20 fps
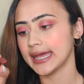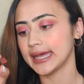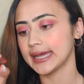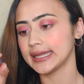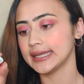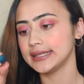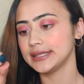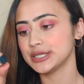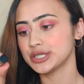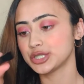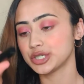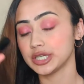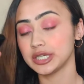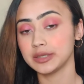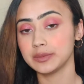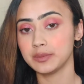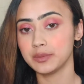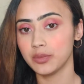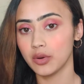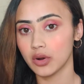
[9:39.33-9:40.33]
in the
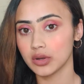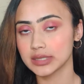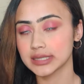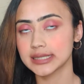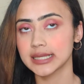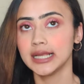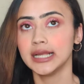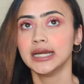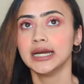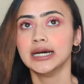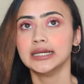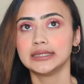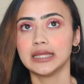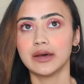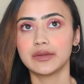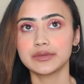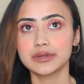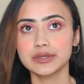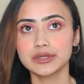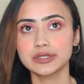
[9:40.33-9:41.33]
shade Bawse.
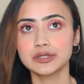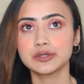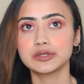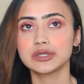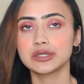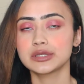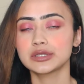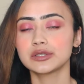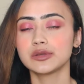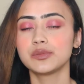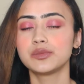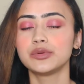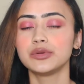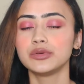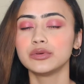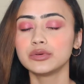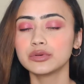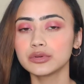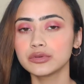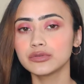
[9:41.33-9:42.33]
Now this is a
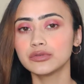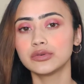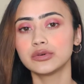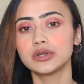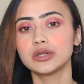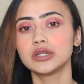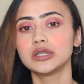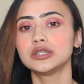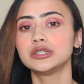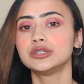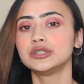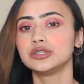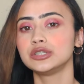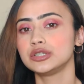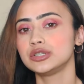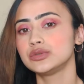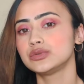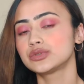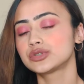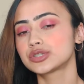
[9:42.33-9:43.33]
beautiful
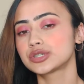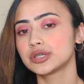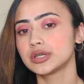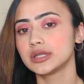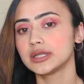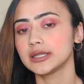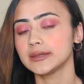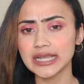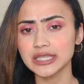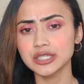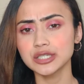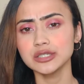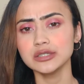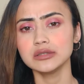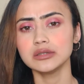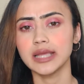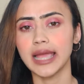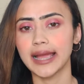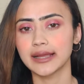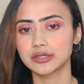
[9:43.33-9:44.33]
neutral,
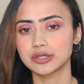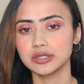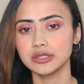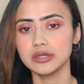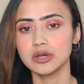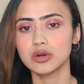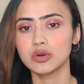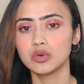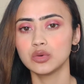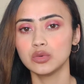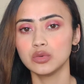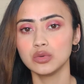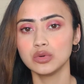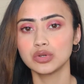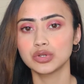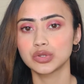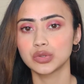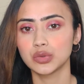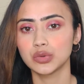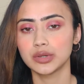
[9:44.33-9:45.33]
actually a
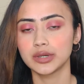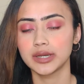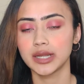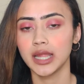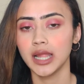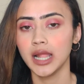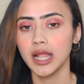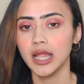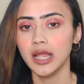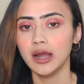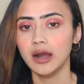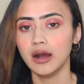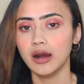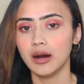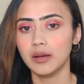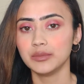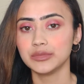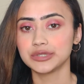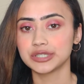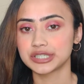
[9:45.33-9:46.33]
cool tone
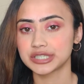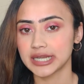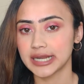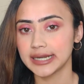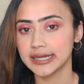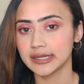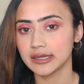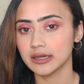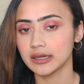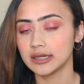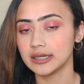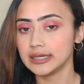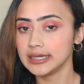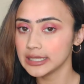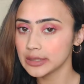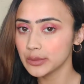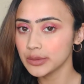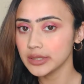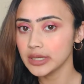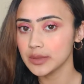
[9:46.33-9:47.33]
red
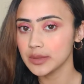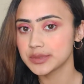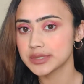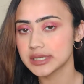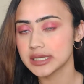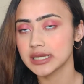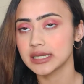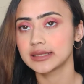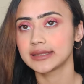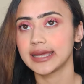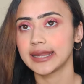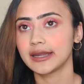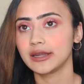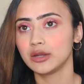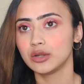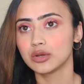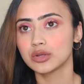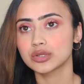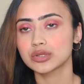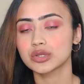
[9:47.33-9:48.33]
liquid lipstick that
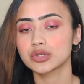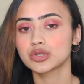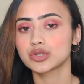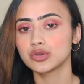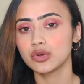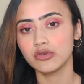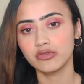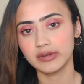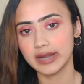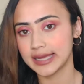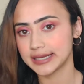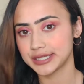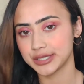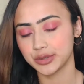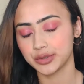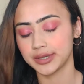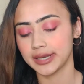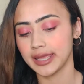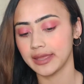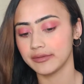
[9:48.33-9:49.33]
looks so flattering
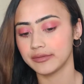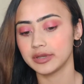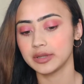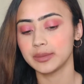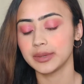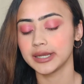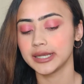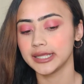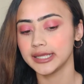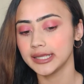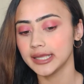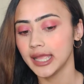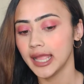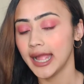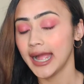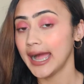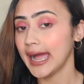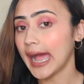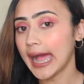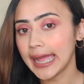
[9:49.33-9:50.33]
on everybody.
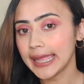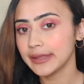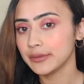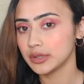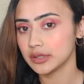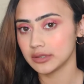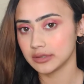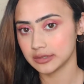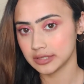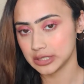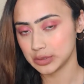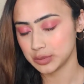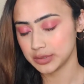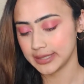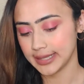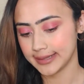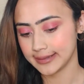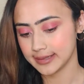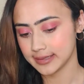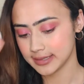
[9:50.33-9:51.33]
I will agree with
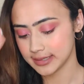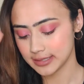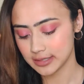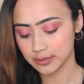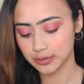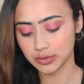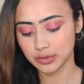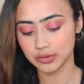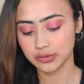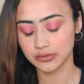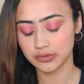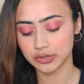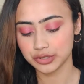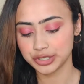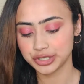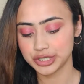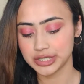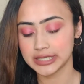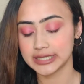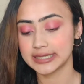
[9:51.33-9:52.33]
that. This is a beautiful
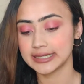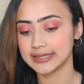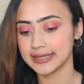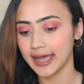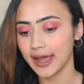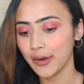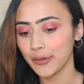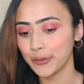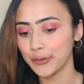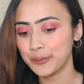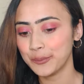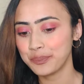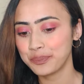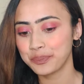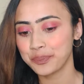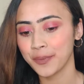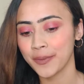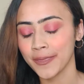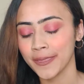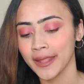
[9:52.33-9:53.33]
shade. Now
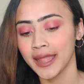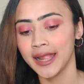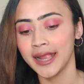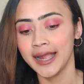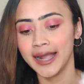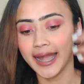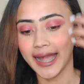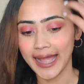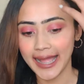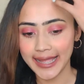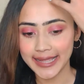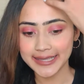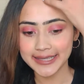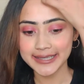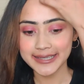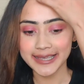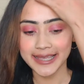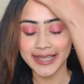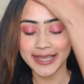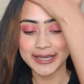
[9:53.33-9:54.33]

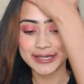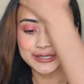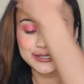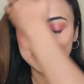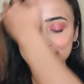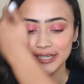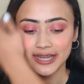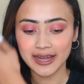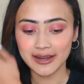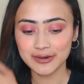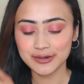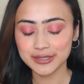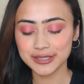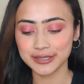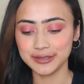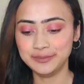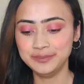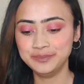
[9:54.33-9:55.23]
I took out